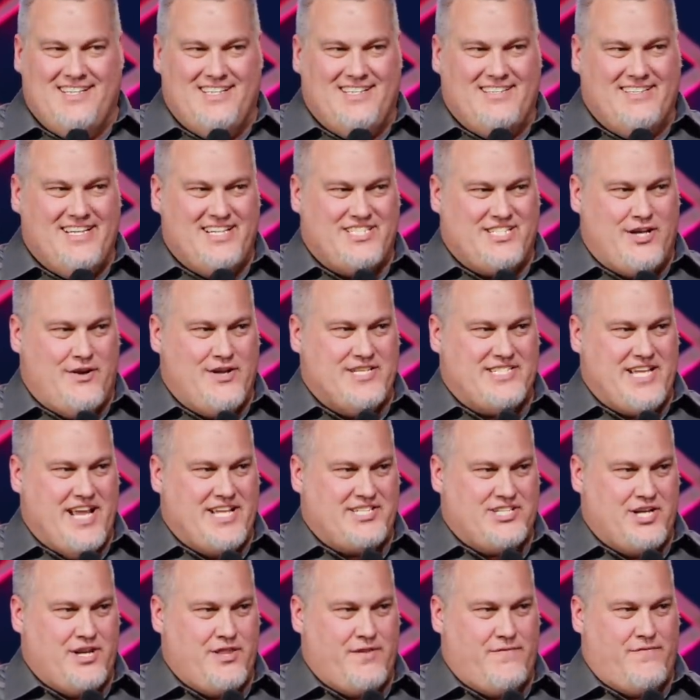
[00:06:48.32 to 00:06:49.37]
At least I always
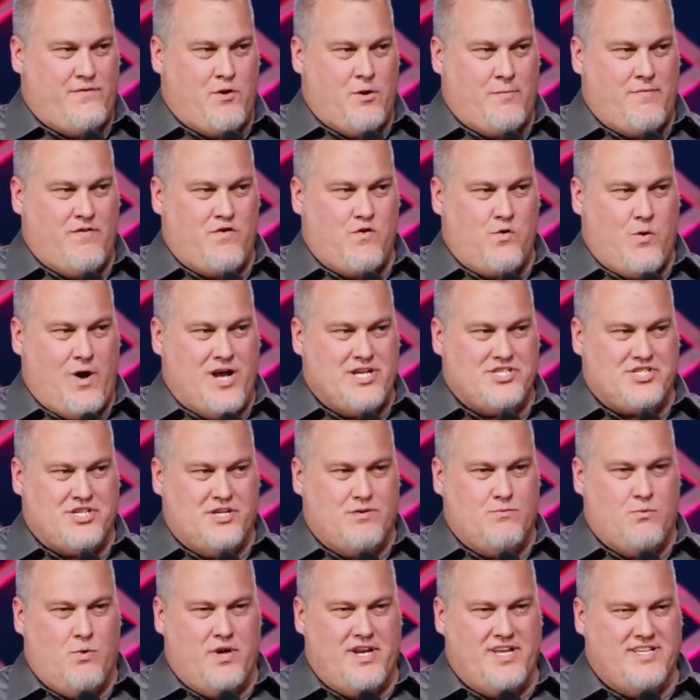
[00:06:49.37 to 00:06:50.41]
answered in the form of a
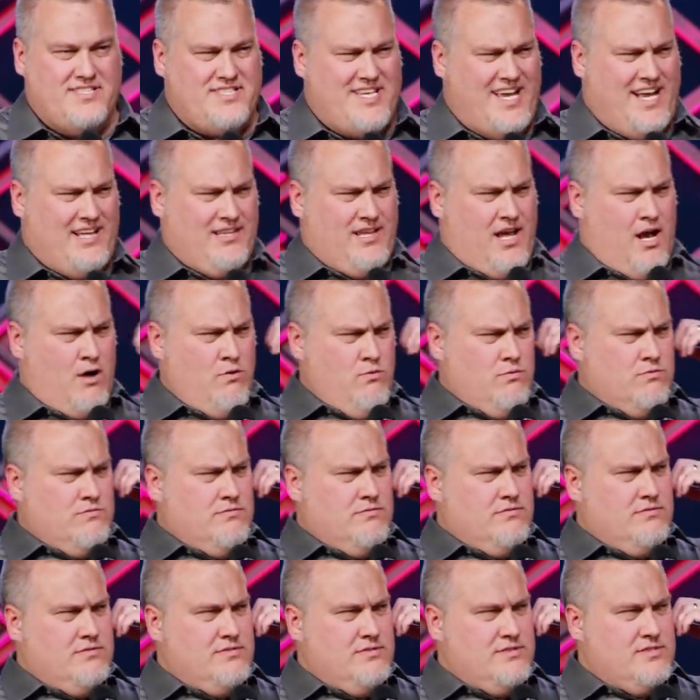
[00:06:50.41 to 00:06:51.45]
question What is hello?
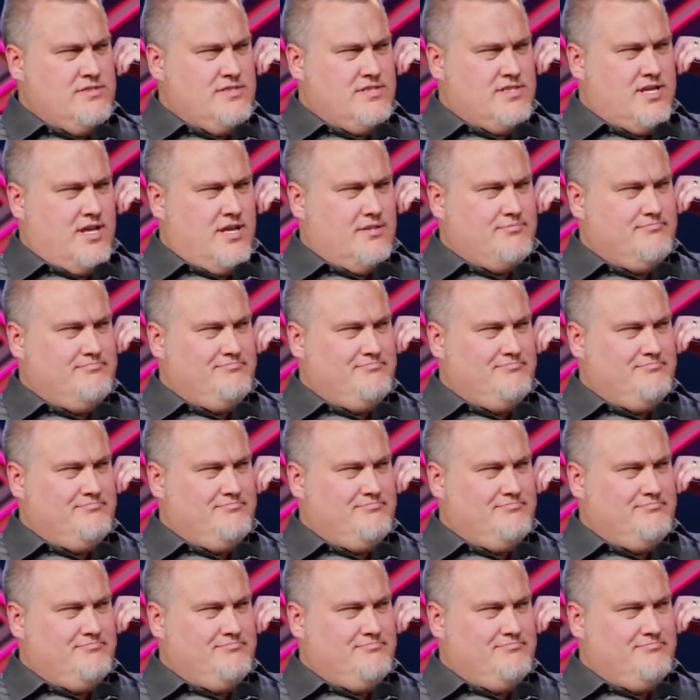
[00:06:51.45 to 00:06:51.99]
So.